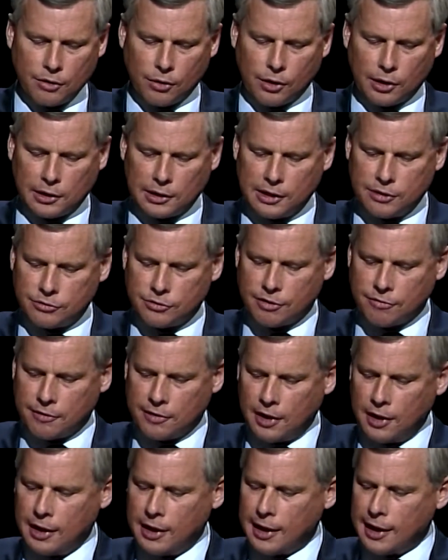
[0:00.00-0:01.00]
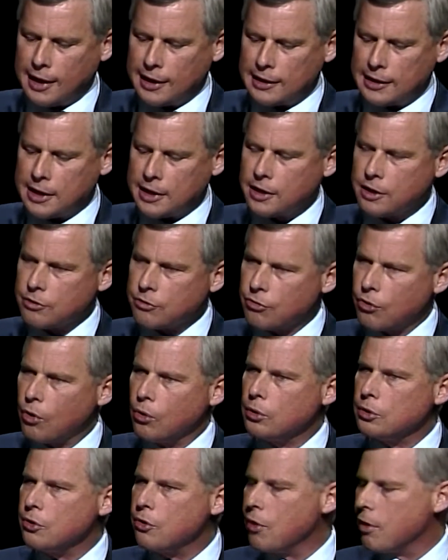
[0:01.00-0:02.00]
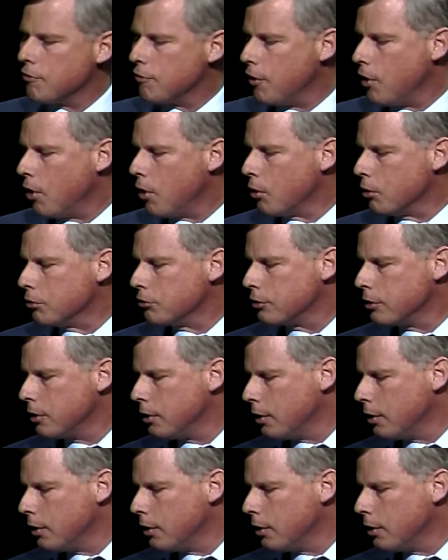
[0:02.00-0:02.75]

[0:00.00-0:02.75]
or at least of alien-controlled UFOs.